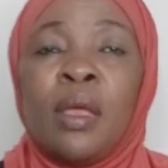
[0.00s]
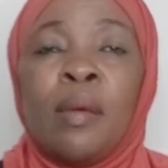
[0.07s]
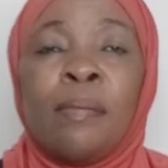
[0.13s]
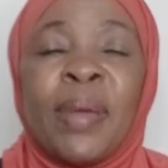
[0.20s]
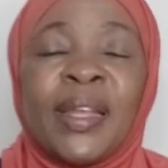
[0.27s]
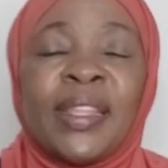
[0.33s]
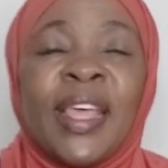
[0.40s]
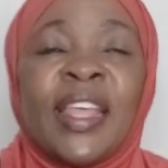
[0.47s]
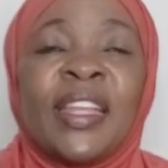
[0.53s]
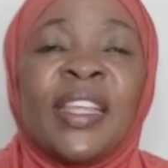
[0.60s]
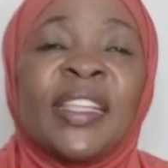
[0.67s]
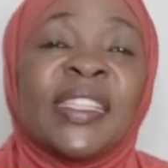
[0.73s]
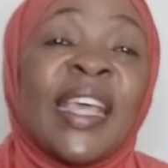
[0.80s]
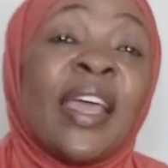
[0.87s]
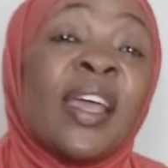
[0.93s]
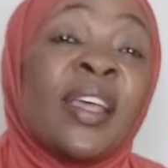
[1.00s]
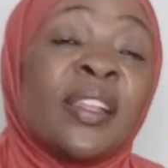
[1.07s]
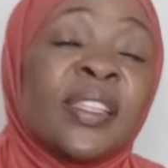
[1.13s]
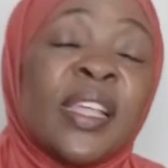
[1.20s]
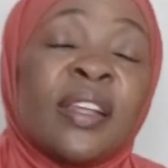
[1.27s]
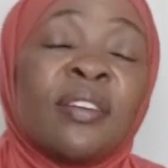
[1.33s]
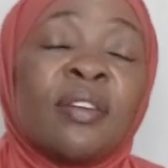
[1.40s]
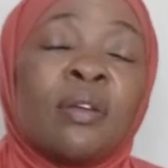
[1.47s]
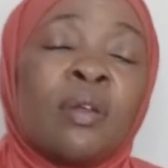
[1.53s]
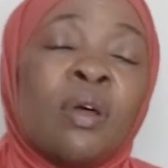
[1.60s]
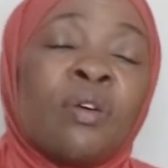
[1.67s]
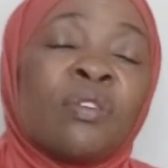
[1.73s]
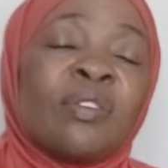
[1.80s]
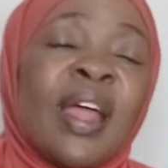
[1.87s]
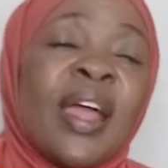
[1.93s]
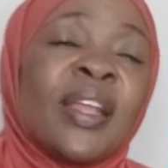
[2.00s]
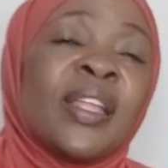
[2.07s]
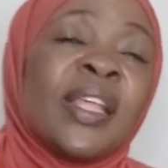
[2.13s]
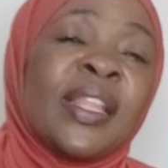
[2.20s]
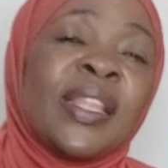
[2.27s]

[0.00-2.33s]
But then in the long run,